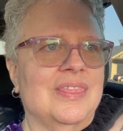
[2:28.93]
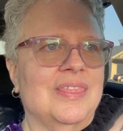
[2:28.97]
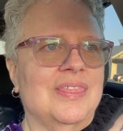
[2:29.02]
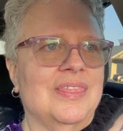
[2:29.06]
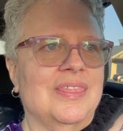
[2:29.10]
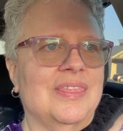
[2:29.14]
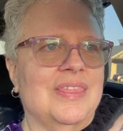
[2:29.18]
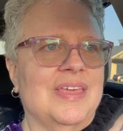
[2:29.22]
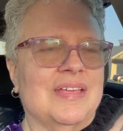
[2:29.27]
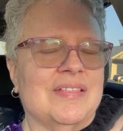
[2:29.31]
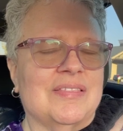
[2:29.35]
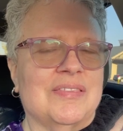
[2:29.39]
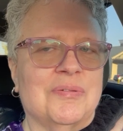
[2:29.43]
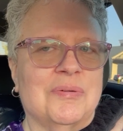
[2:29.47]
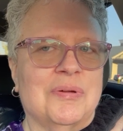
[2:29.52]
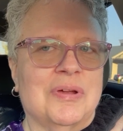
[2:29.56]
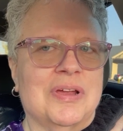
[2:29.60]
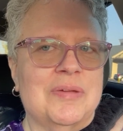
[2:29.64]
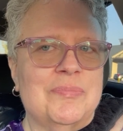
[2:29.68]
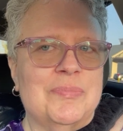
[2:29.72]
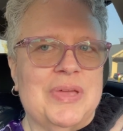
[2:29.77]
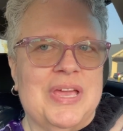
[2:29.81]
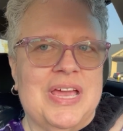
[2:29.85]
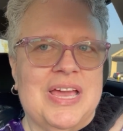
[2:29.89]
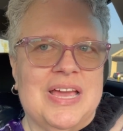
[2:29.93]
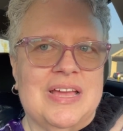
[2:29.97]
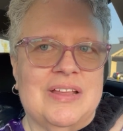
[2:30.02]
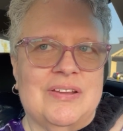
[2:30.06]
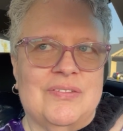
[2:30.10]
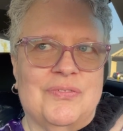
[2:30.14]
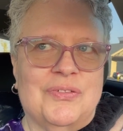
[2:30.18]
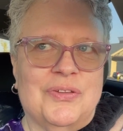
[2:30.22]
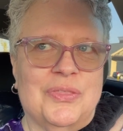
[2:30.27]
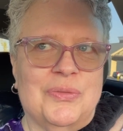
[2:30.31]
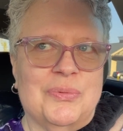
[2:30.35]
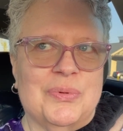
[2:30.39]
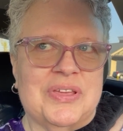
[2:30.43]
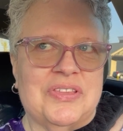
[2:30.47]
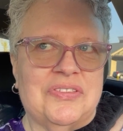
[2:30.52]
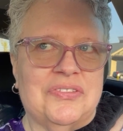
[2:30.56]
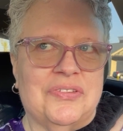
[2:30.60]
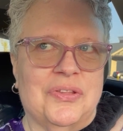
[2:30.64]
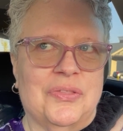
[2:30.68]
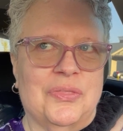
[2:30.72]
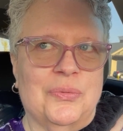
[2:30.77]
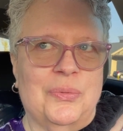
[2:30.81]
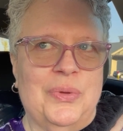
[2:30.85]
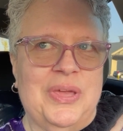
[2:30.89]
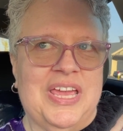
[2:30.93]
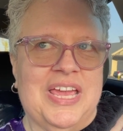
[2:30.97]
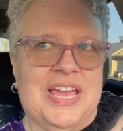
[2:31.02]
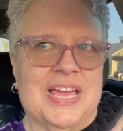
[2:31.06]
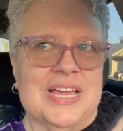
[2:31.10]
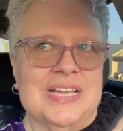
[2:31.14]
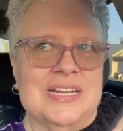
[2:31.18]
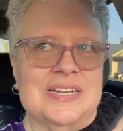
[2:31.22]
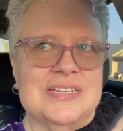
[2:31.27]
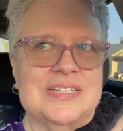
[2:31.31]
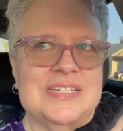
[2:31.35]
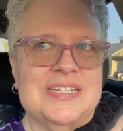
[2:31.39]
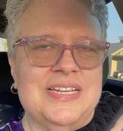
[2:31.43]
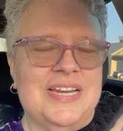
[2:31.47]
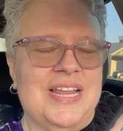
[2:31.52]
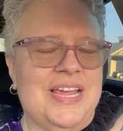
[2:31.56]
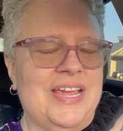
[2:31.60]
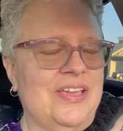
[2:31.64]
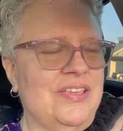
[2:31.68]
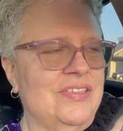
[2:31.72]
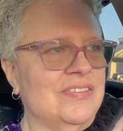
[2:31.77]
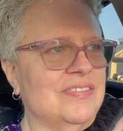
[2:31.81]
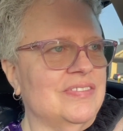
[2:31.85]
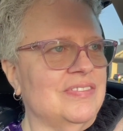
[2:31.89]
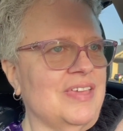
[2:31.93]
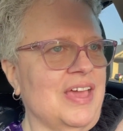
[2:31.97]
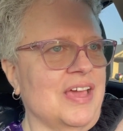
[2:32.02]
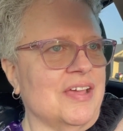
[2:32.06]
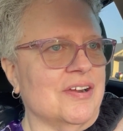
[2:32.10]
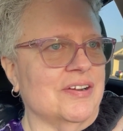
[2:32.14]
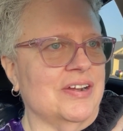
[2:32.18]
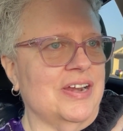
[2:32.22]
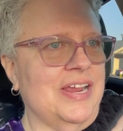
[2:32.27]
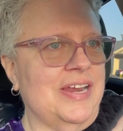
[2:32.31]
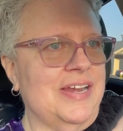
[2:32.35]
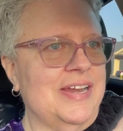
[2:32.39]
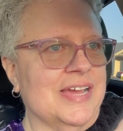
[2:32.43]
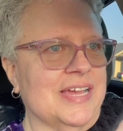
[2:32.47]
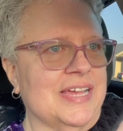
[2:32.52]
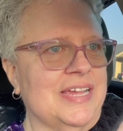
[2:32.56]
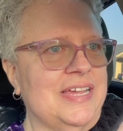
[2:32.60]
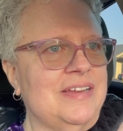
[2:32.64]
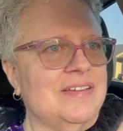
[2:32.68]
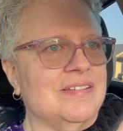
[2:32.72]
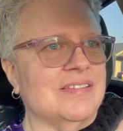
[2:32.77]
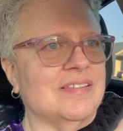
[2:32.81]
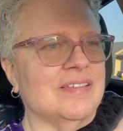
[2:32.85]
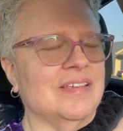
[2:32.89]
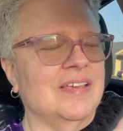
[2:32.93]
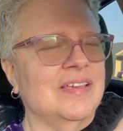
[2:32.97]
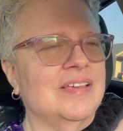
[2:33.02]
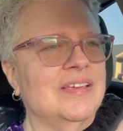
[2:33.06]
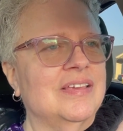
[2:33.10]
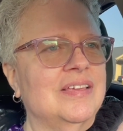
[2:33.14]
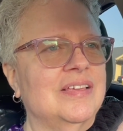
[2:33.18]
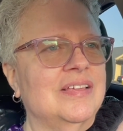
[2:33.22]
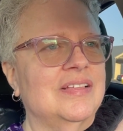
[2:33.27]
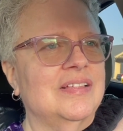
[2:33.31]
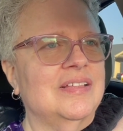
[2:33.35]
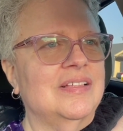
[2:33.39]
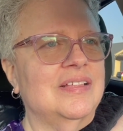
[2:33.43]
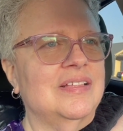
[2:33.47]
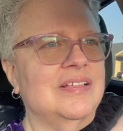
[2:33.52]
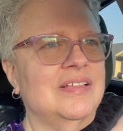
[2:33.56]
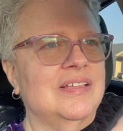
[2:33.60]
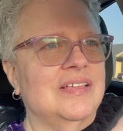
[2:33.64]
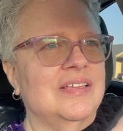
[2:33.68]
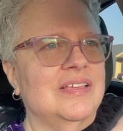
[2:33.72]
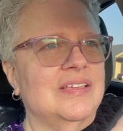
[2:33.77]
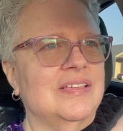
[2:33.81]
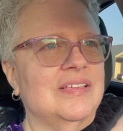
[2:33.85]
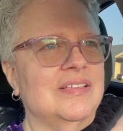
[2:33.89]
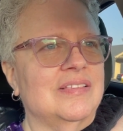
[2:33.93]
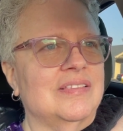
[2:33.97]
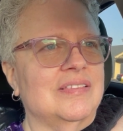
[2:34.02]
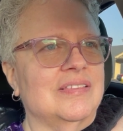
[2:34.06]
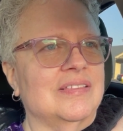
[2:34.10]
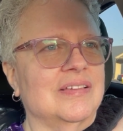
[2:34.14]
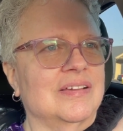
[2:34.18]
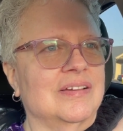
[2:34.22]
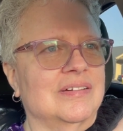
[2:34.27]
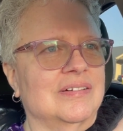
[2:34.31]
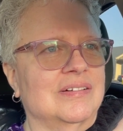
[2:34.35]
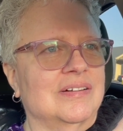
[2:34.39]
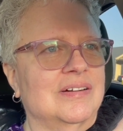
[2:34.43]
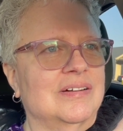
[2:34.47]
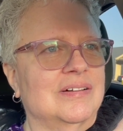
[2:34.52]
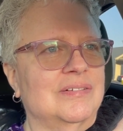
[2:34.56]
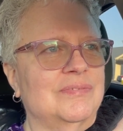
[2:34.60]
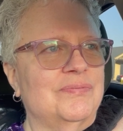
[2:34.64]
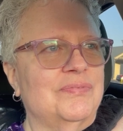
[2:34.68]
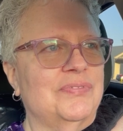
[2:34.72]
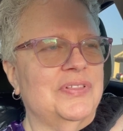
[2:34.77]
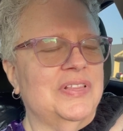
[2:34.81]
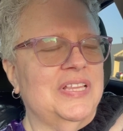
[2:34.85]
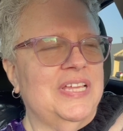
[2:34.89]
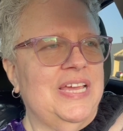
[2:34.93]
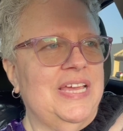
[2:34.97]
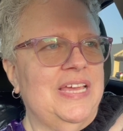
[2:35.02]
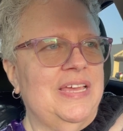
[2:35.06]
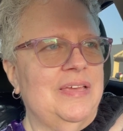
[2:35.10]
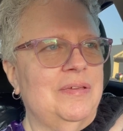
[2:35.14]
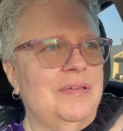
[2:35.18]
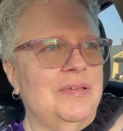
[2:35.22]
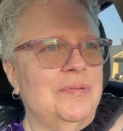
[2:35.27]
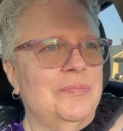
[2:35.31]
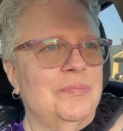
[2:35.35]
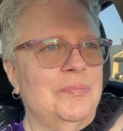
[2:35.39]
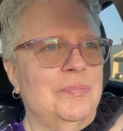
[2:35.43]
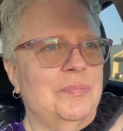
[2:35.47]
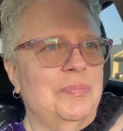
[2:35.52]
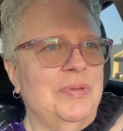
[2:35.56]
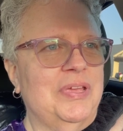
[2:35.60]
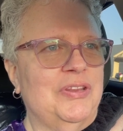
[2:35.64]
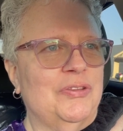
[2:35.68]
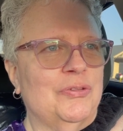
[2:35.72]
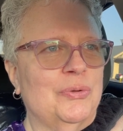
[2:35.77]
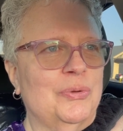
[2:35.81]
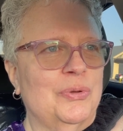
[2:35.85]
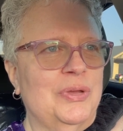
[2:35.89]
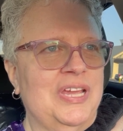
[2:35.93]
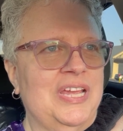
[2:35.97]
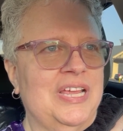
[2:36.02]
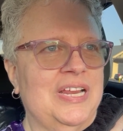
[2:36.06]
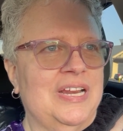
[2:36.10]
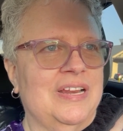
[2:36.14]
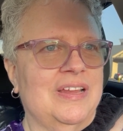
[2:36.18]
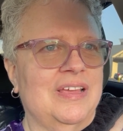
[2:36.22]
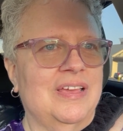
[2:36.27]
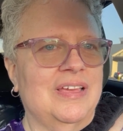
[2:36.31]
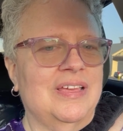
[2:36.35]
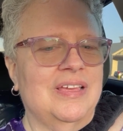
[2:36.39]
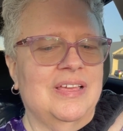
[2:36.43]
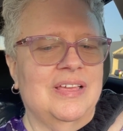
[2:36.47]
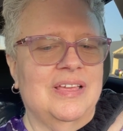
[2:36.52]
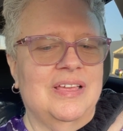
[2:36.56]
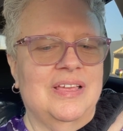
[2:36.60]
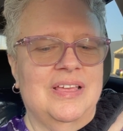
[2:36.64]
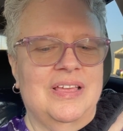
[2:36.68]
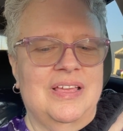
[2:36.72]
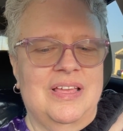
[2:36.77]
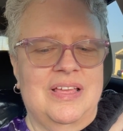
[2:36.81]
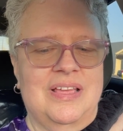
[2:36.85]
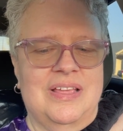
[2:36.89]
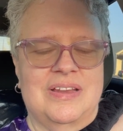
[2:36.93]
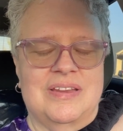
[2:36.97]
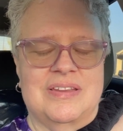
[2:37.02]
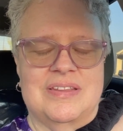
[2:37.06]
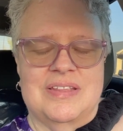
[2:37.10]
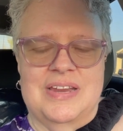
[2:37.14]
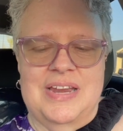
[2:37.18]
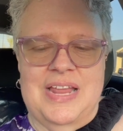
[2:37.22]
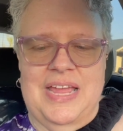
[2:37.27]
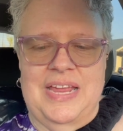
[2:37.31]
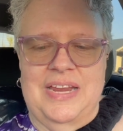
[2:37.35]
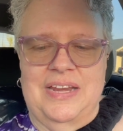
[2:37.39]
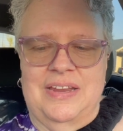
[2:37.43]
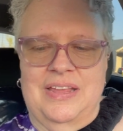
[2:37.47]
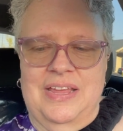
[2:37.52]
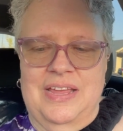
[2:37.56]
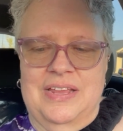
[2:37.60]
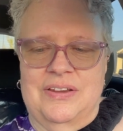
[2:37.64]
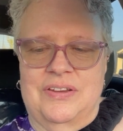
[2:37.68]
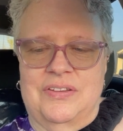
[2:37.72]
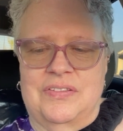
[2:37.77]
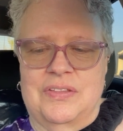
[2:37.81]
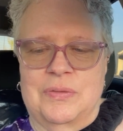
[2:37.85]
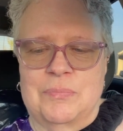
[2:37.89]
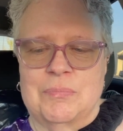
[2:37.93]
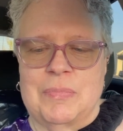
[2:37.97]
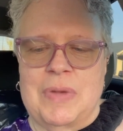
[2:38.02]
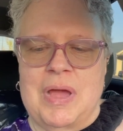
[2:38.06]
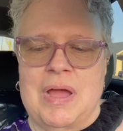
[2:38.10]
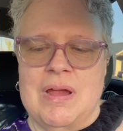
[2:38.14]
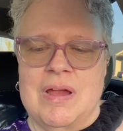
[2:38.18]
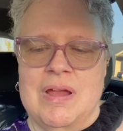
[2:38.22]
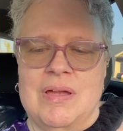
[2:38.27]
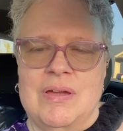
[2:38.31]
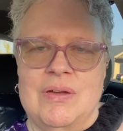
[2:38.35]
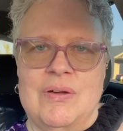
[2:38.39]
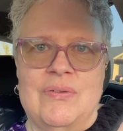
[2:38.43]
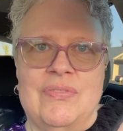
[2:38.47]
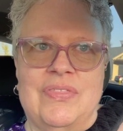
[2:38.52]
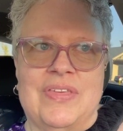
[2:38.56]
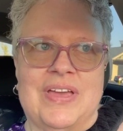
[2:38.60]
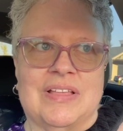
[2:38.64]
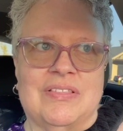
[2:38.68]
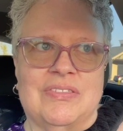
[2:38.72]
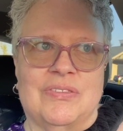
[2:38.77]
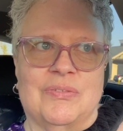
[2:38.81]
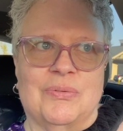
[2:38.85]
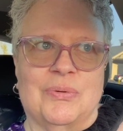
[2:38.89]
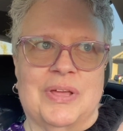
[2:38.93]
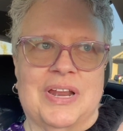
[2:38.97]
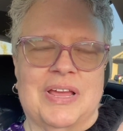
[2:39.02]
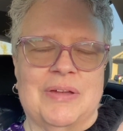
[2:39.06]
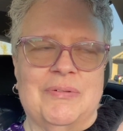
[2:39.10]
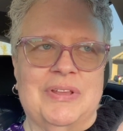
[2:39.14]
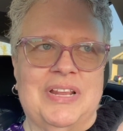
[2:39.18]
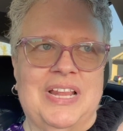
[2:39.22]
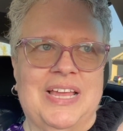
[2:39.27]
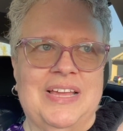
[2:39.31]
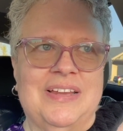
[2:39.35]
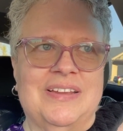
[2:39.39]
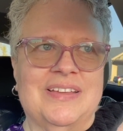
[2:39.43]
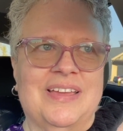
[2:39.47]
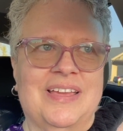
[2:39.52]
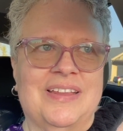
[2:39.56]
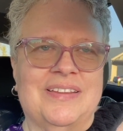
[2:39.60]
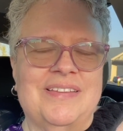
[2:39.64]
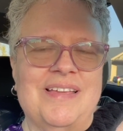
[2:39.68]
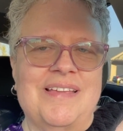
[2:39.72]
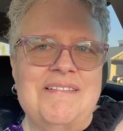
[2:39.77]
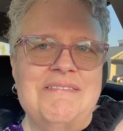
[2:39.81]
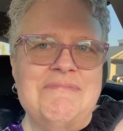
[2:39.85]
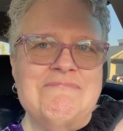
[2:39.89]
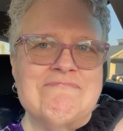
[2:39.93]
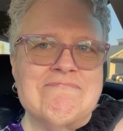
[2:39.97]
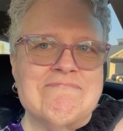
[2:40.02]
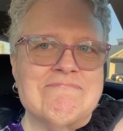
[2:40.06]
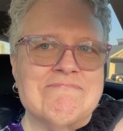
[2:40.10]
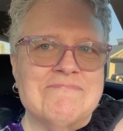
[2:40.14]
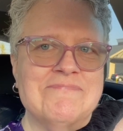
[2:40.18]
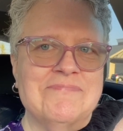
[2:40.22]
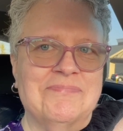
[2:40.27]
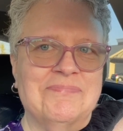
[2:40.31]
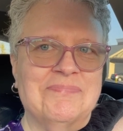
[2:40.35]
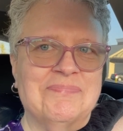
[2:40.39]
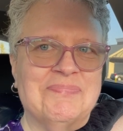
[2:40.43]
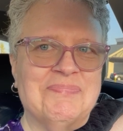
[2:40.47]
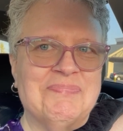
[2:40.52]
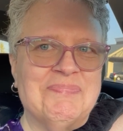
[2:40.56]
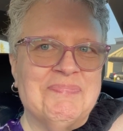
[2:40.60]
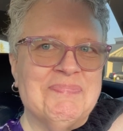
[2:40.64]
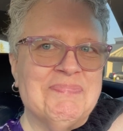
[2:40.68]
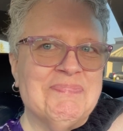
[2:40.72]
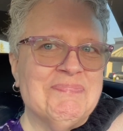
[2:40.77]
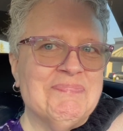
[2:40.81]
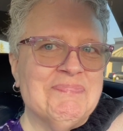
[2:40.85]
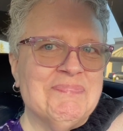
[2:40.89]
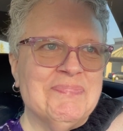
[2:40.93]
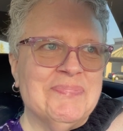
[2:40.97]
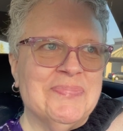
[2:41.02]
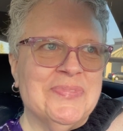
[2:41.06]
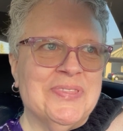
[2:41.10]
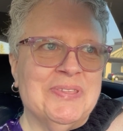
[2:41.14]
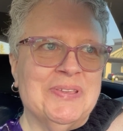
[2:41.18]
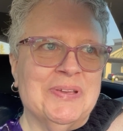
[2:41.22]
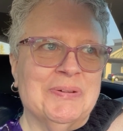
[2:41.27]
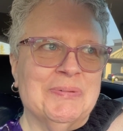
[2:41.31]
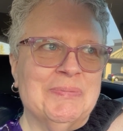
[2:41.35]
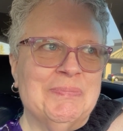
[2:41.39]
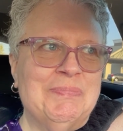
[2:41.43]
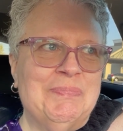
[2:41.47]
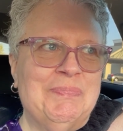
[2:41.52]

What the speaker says: that's where I'm at for the rest of the weekend. Today is Saturday night. So hopefully between tonight and tomorrow, that's what I would like to get done. So